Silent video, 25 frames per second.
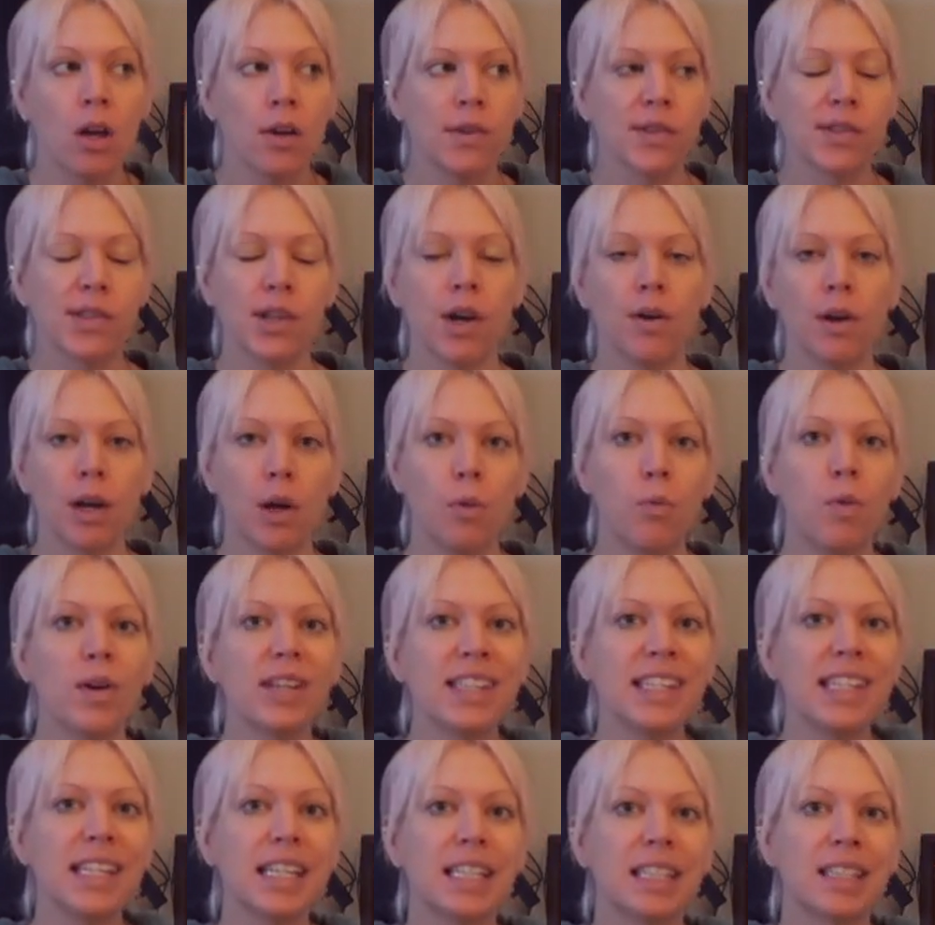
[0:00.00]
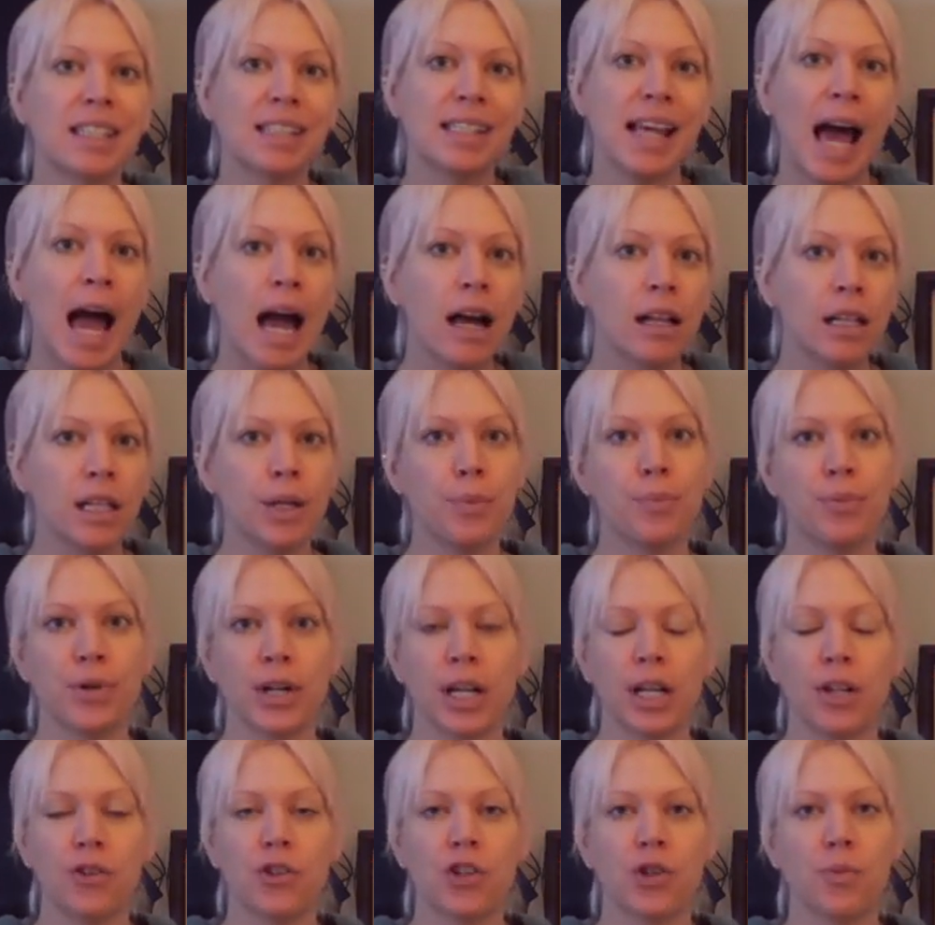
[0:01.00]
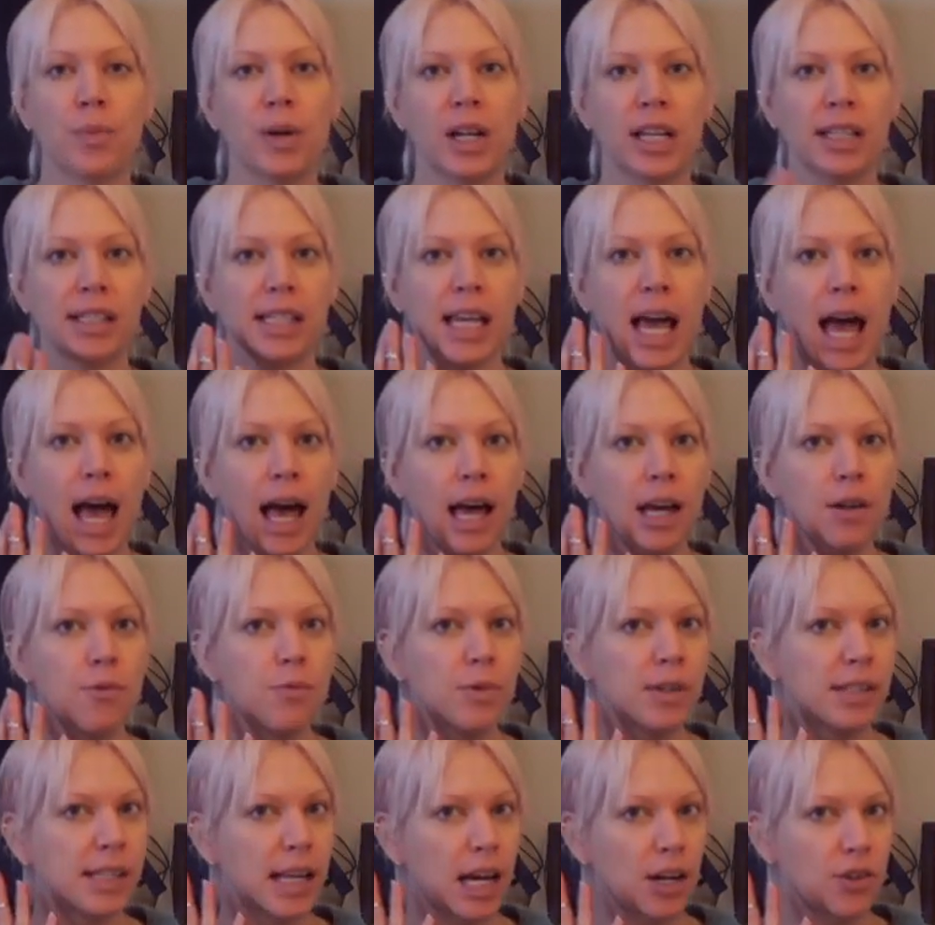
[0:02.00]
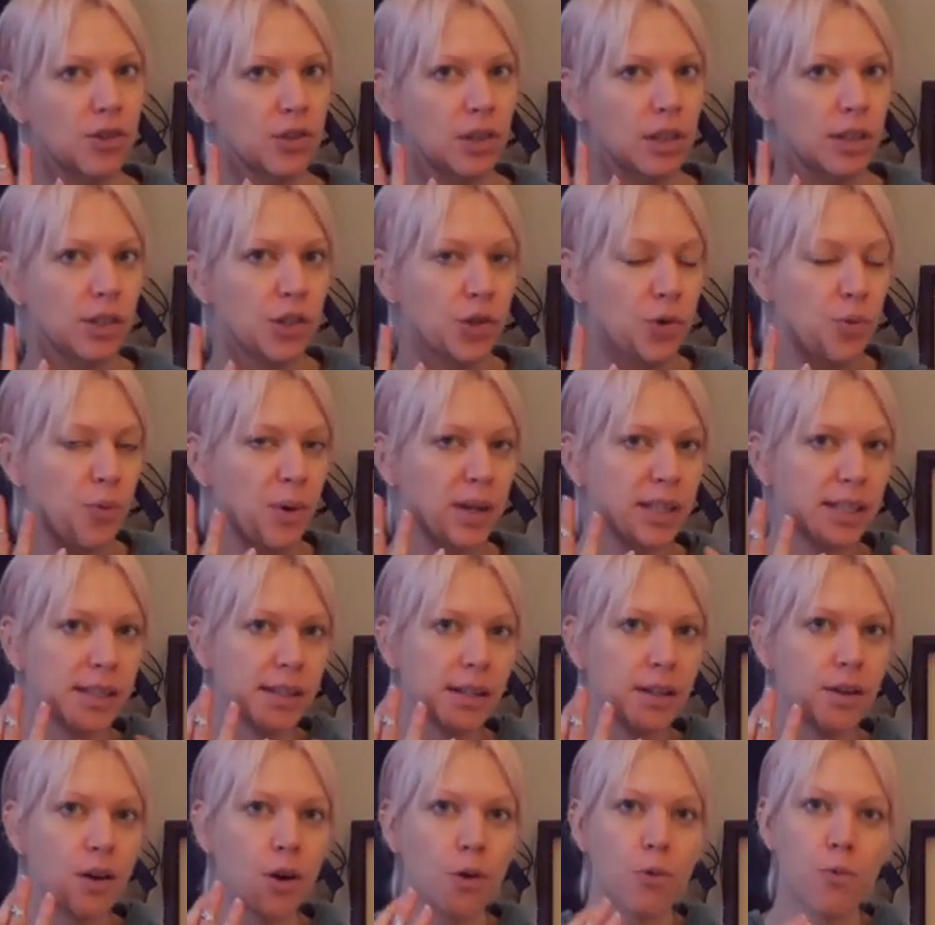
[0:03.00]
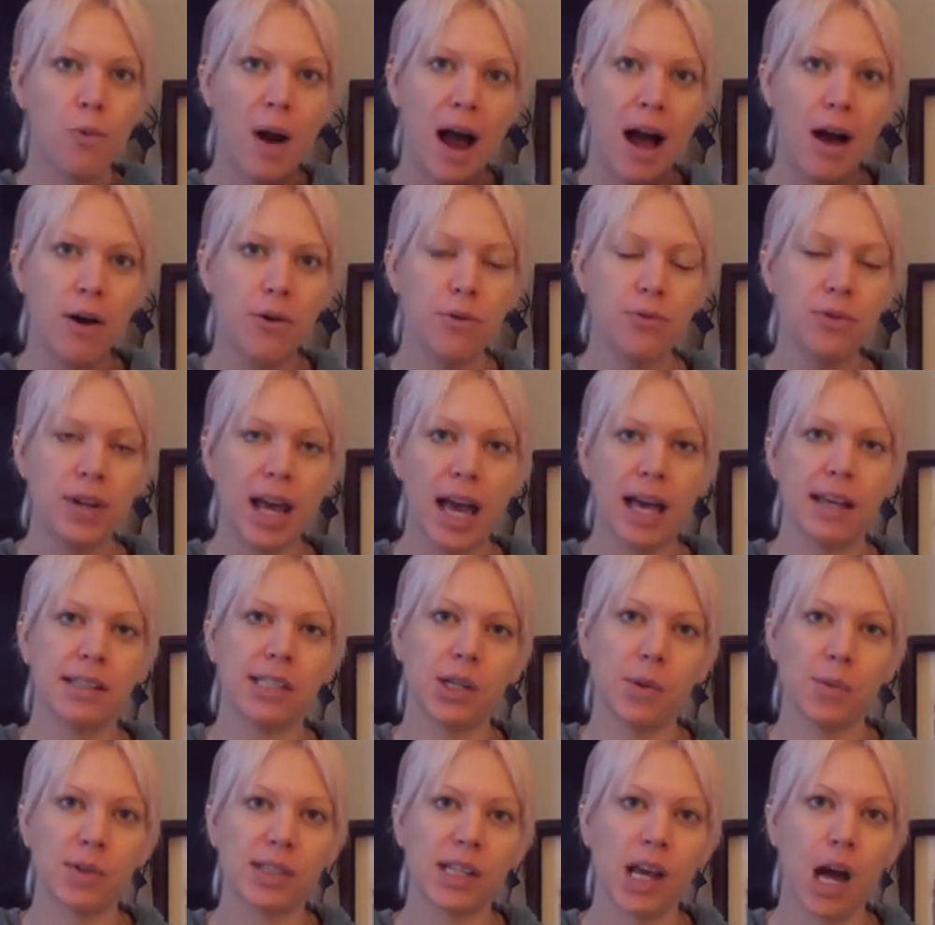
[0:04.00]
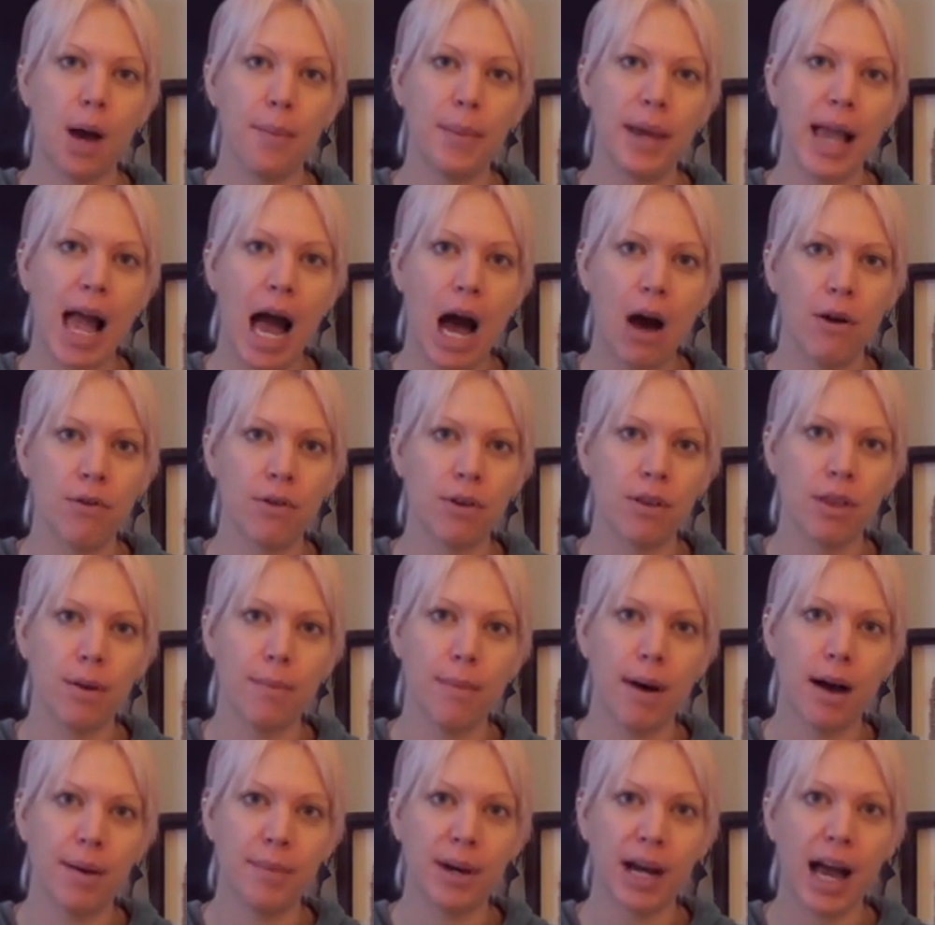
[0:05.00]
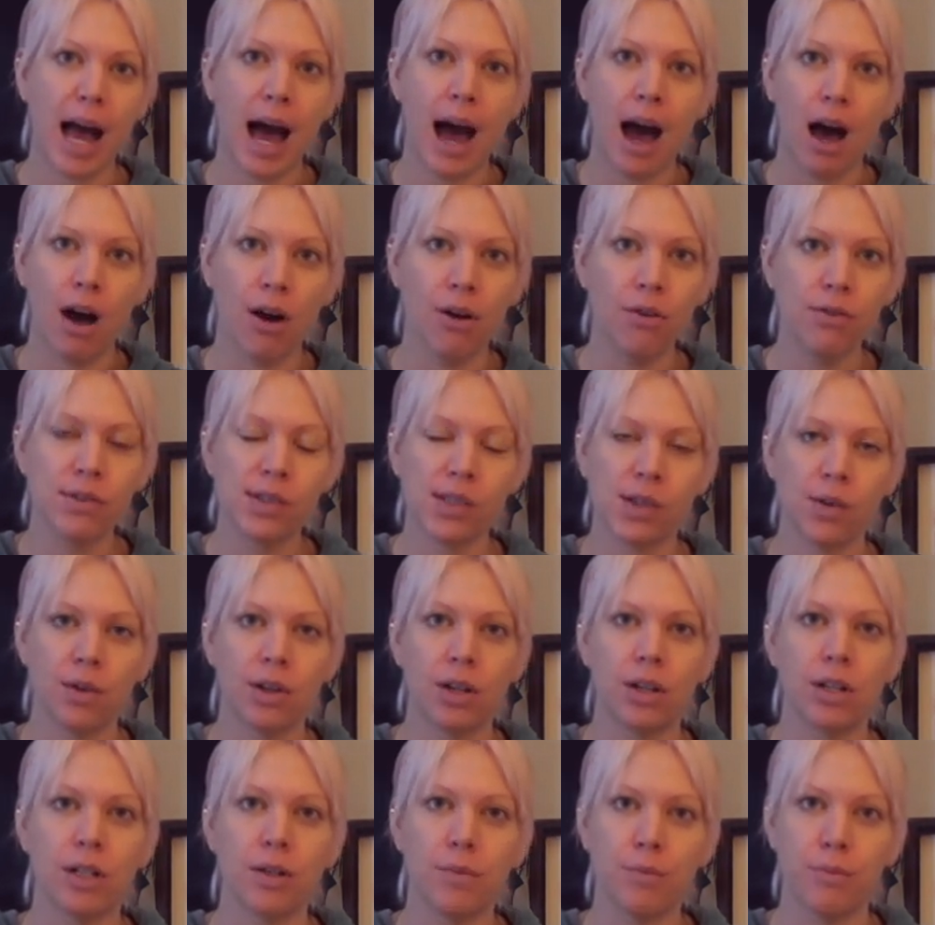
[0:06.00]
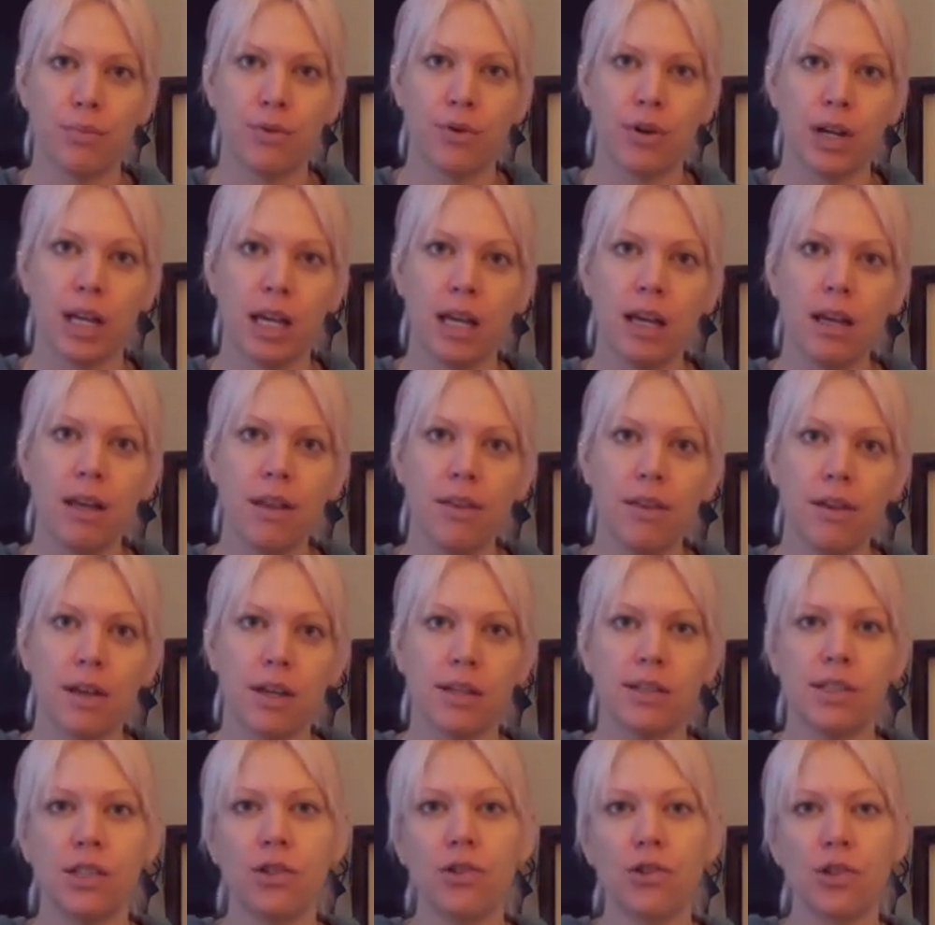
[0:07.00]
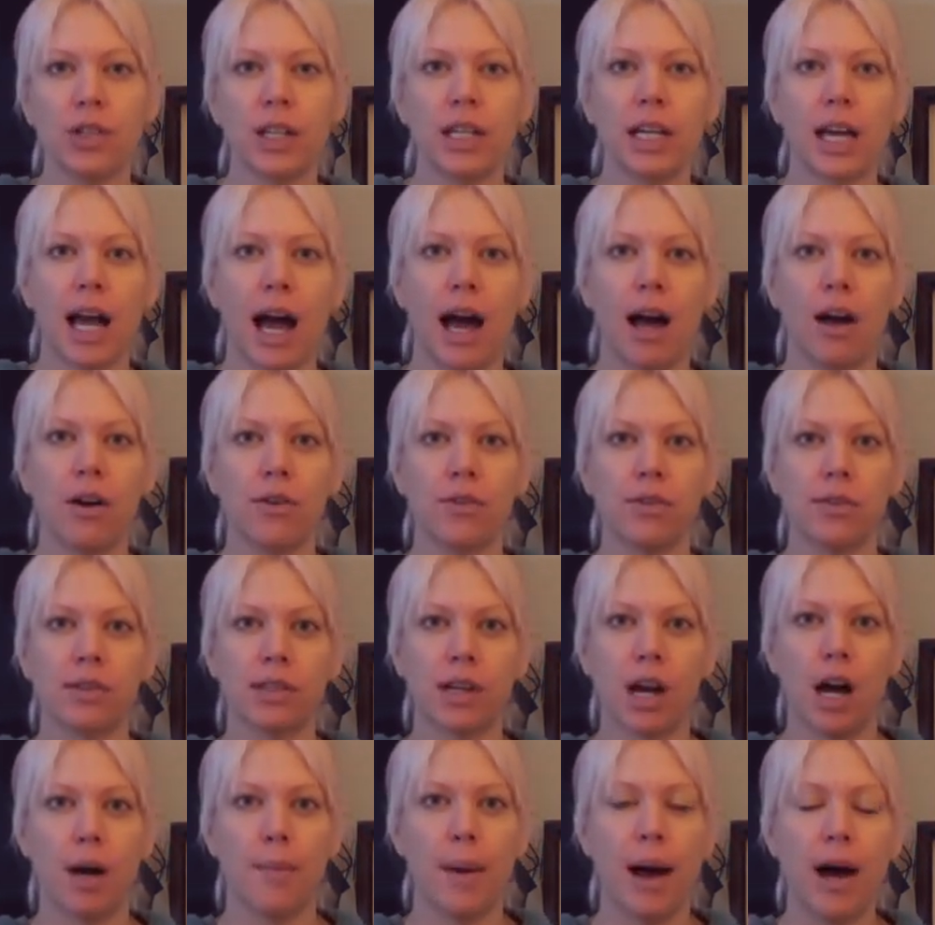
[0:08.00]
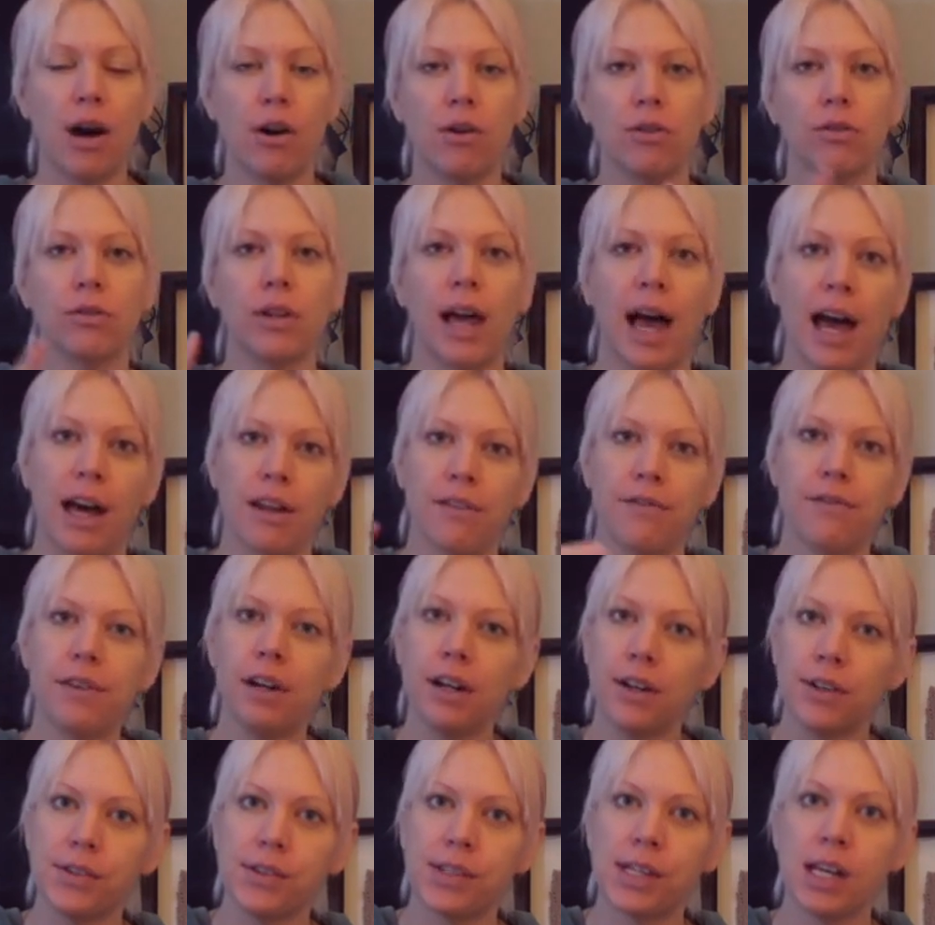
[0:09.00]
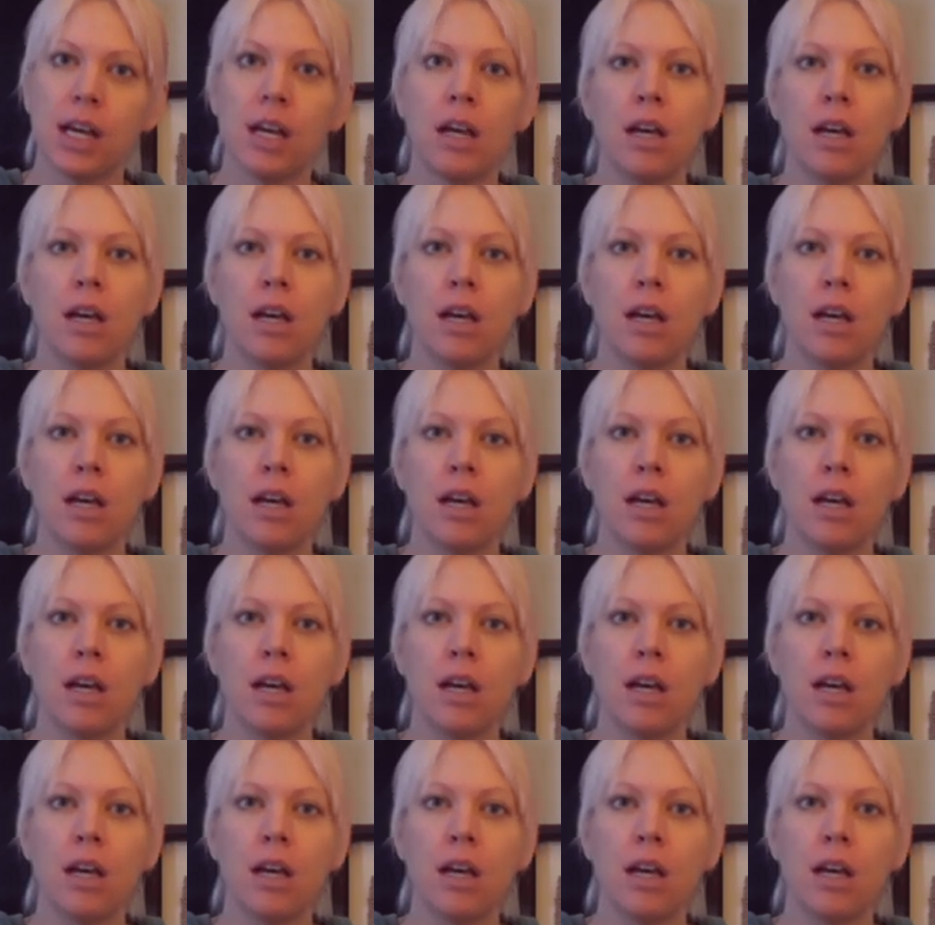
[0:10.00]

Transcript: So it wasn't exactly breached, but its head was actually twisted around as it was coming out of the mama cow, so it couldn't breathe, because usually cows come out head first.